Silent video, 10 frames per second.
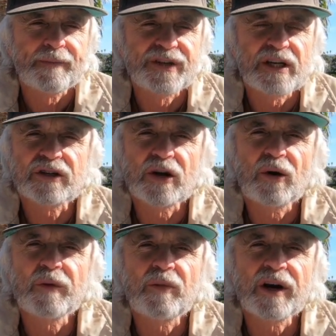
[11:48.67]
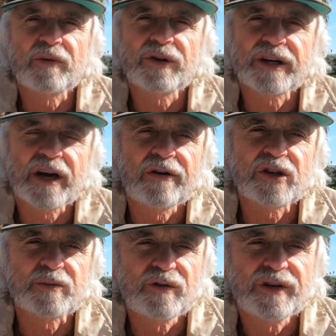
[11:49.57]
tend to go on the bite when the
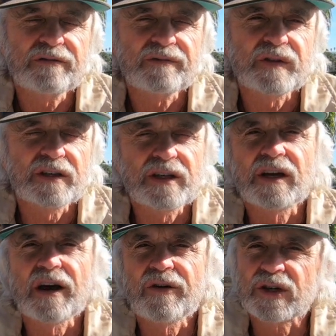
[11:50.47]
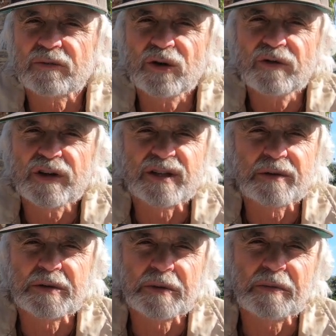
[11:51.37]
current's moving, need current to move. That
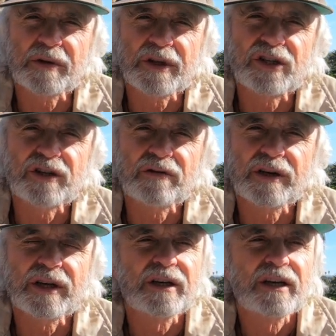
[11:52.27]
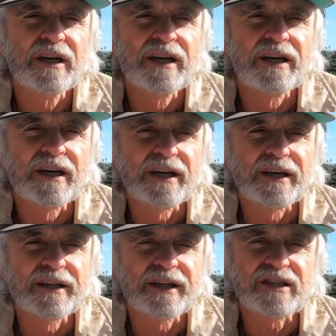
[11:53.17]
seems to be pretty generally
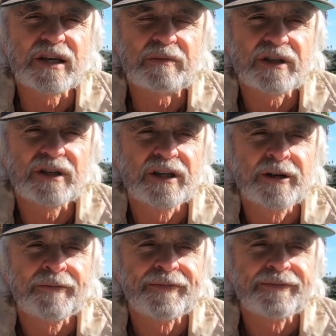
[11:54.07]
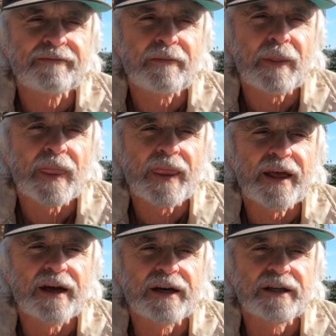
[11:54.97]
accepted.
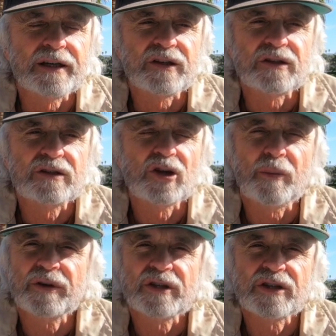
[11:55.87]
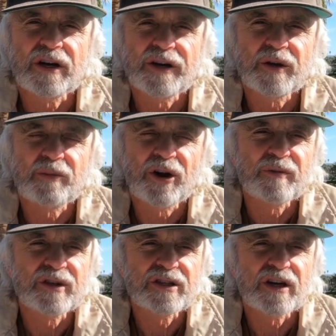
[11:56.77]
The top of the tide and the
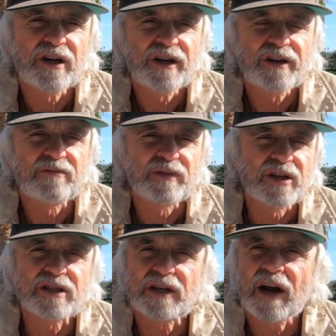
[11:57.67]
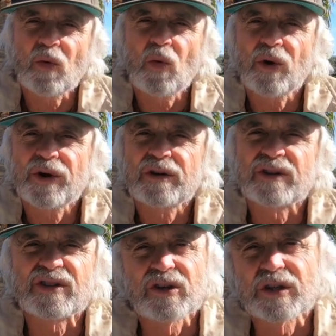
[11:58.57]
bottom of the tide, and it's slack water,
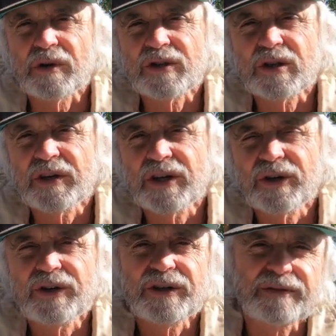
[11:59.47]
it's not supposed to be good.